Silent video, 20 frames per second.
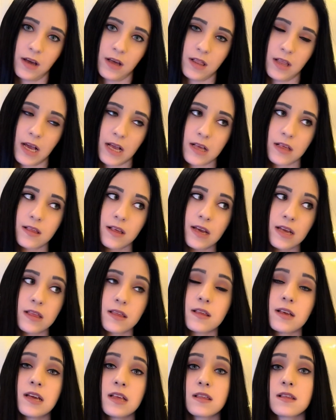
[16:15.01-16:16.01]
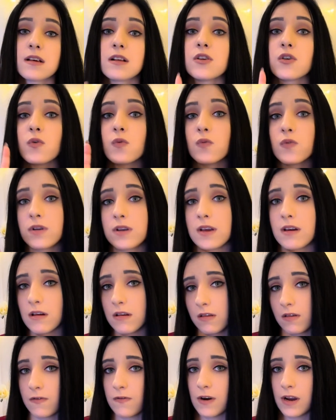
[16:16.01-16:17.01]
Like it's an
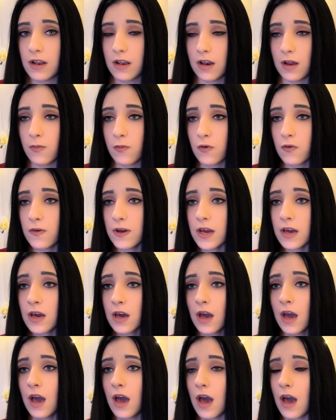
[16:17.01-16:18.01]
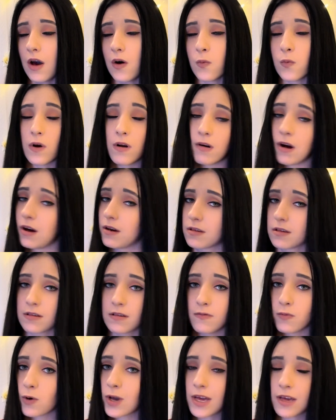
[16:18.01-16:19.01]
audience-friendly movie,
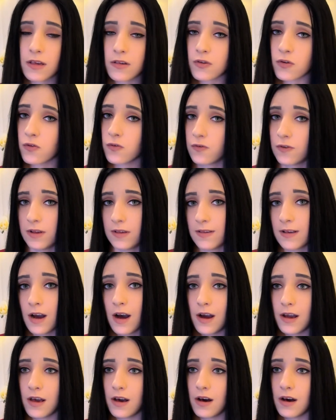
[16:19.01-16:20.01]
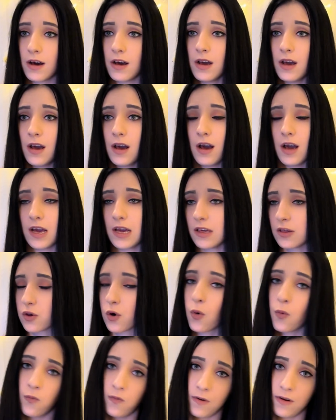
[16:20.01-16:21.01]
whereas Wings of Desire is
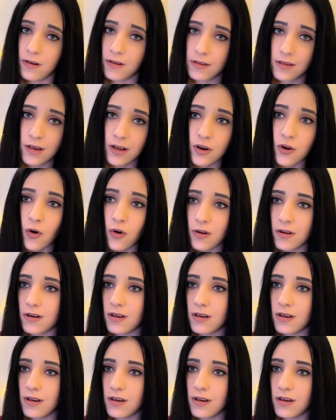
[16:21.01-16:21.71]
obviously not.